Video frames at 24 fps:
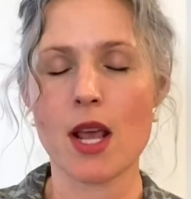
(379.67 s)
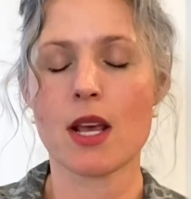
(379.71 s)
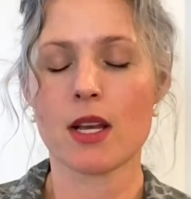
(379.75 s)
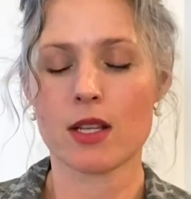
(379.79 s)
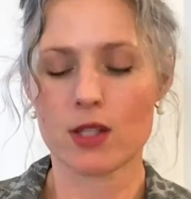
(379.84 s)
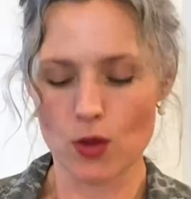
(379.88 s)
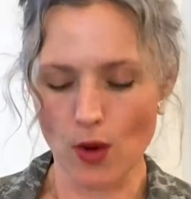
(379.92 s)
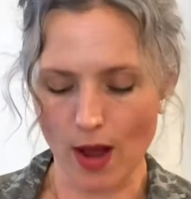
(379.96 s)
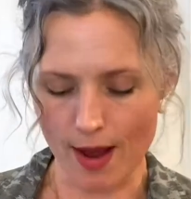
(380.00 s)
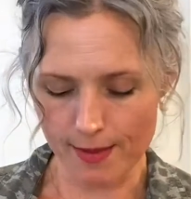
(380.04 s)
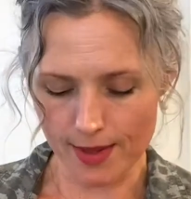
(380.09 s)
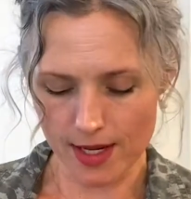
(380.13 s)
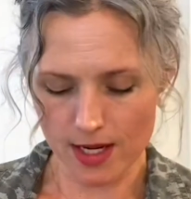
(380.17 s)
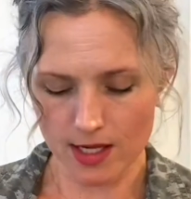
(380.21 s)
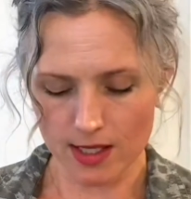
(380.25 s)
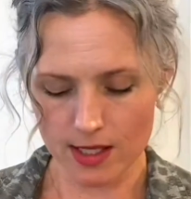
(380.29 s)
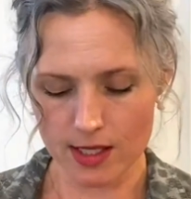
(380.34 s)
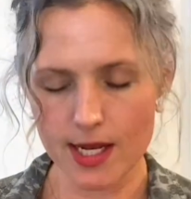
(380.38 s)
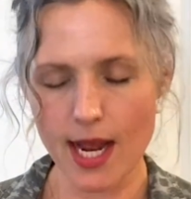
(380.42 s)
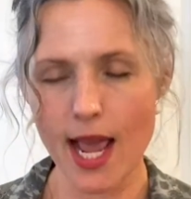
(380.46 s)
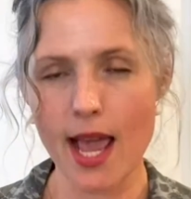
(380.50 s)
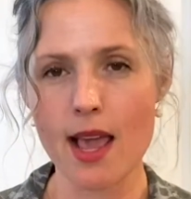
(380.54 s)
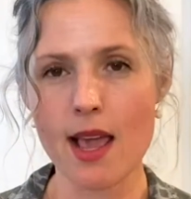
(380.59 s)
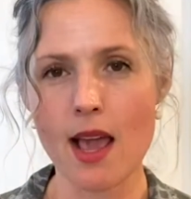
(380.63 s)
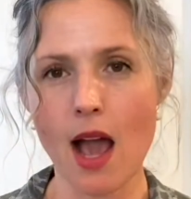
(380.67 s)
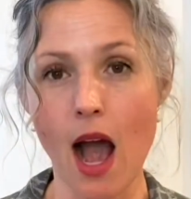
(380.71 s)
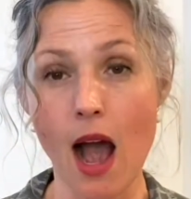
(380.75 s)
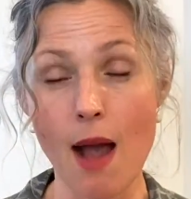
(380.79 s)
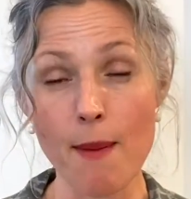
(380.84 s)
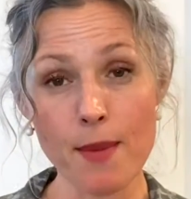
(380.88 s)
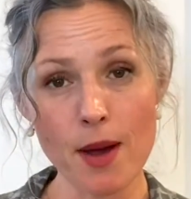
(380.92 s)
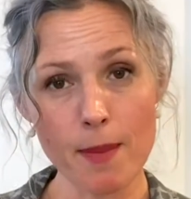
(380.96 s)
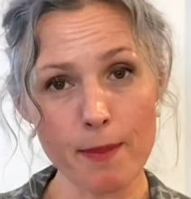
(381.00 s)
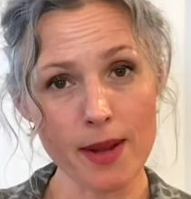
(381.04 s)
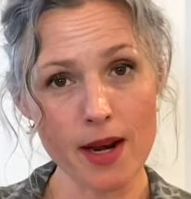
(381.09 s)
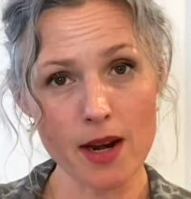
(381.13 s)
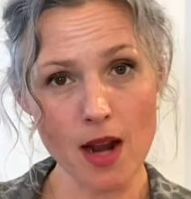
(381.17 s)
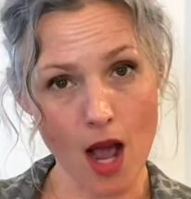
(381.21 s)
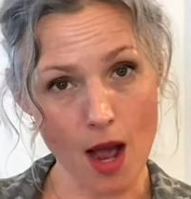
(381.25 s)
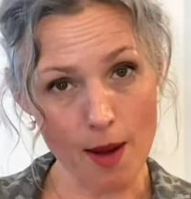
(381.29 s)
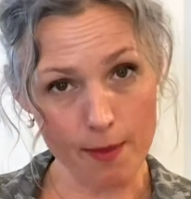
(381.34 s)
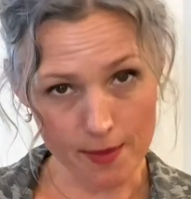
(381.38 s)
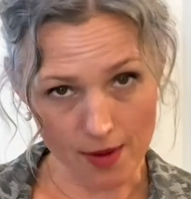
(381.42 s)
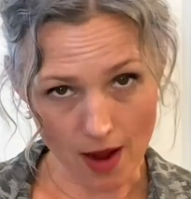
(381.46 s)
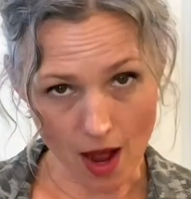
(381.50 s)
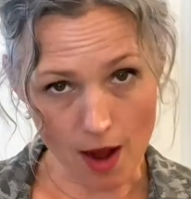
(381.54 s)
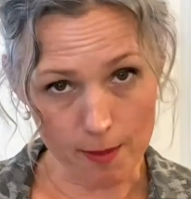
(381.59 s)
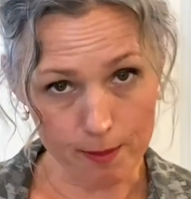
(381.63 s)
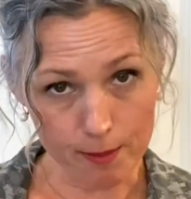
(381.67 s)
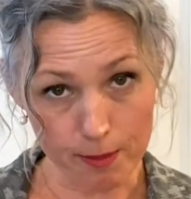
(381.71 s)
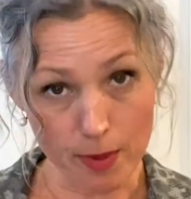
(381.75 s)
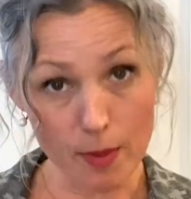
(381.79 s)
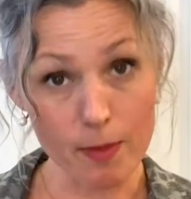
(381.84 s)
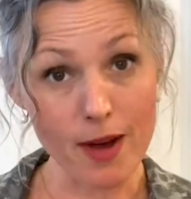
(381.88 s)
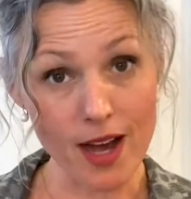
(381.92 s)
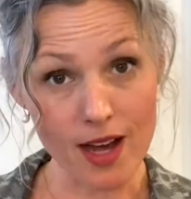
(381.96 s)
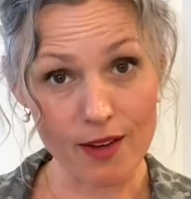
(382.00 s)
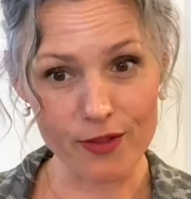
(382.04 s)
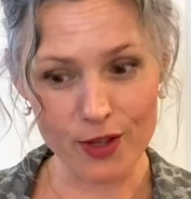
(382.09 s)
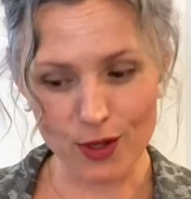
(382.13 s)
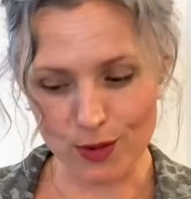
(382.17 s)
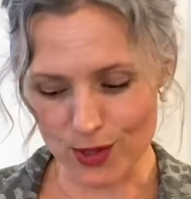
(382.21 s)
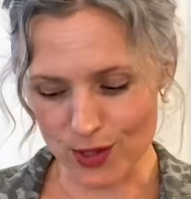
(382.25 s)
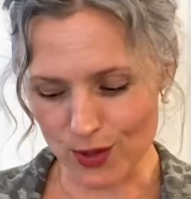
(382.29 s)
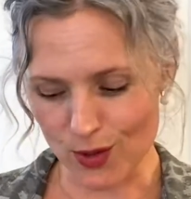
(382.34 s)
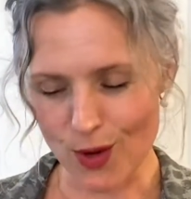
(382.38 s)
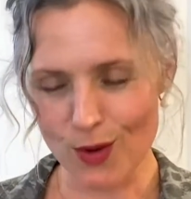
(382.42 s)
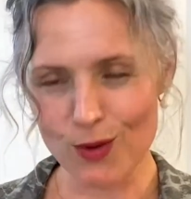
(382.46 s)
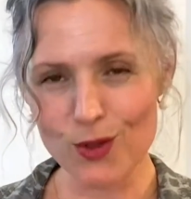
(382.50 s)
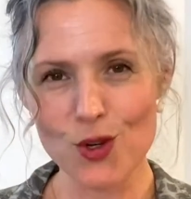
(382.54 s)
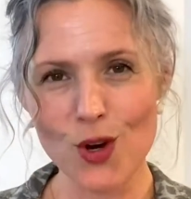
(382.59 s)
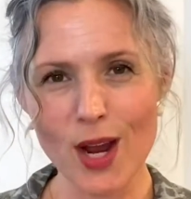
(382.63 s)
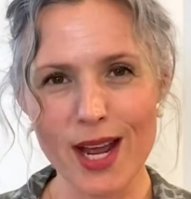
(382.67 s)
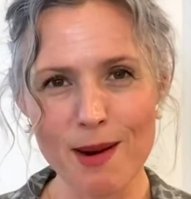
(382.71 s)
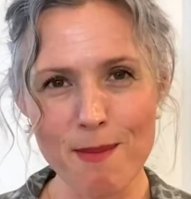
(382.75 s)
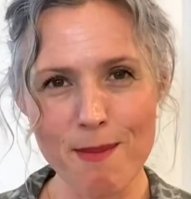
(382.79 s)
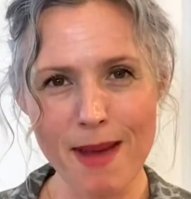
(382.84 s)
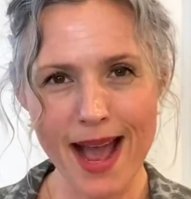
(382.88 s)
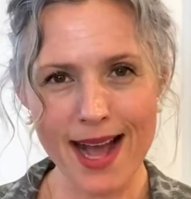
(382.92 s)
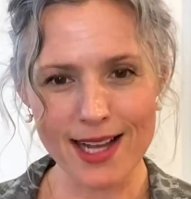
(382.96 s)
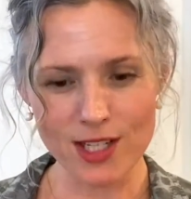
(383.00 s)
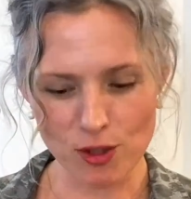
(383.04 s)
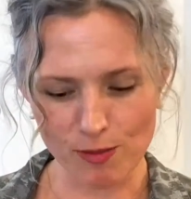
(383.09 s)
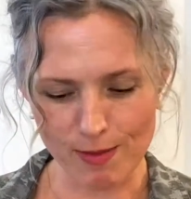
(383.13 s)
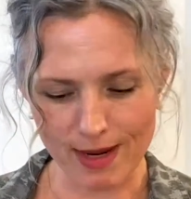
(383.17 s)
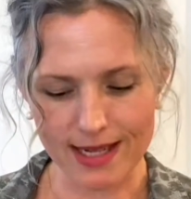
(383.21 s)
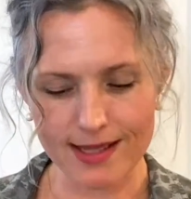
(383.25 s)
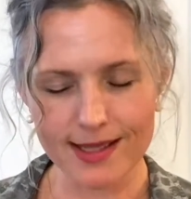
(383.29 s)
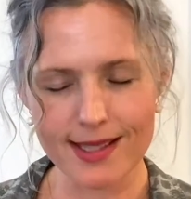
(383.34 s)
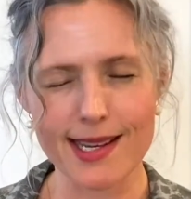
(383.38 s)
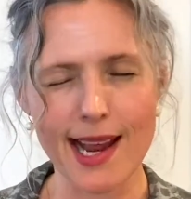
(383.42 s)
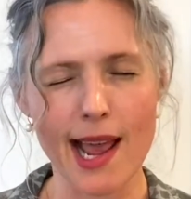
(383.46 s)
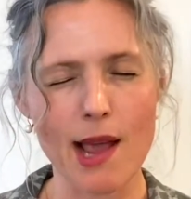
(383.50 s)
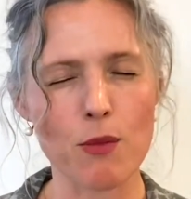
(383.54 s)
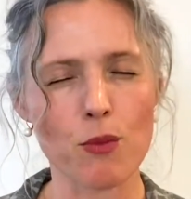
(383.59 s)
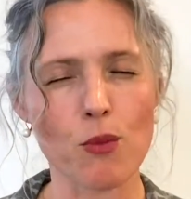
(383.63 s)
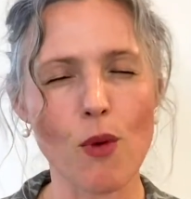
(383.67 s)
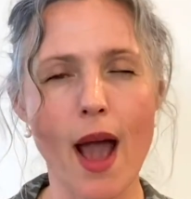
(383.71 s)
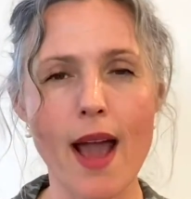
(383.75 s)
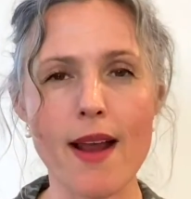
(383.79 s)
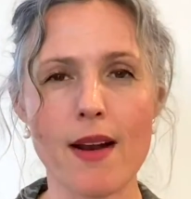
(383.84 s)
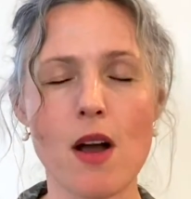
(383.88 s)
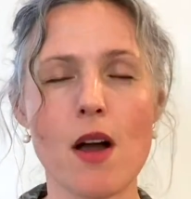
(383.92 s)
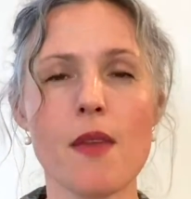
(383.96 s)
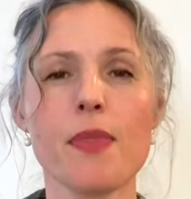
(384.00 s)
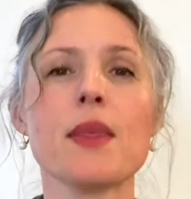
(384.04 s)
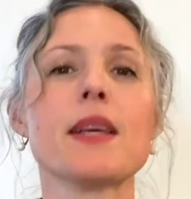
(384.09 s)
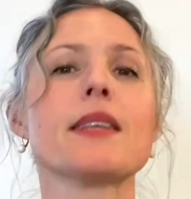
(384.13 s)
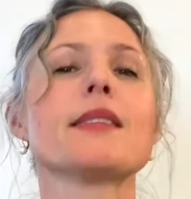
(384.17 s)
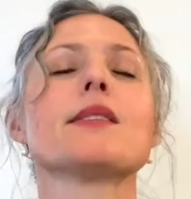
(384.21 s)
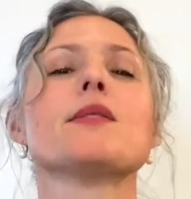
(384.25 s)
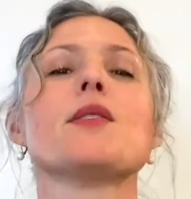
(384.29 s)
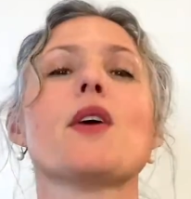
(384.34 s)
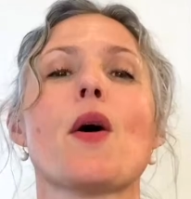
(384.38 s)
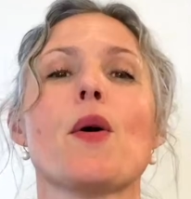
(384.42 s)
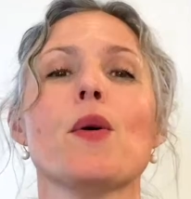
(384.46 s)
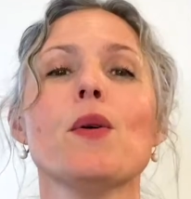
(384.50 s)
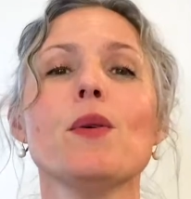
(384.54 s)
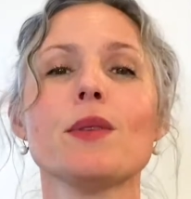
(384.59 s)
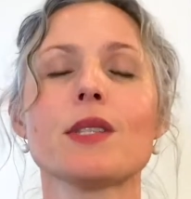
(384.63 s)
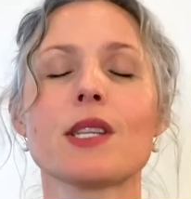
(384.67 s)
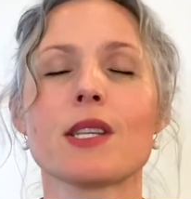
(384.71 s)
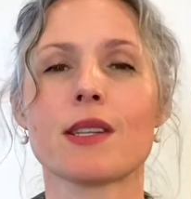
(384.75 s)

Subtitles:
So I'm going to stay, I'm up and up above you, so don't try to match me. Stay right on this note.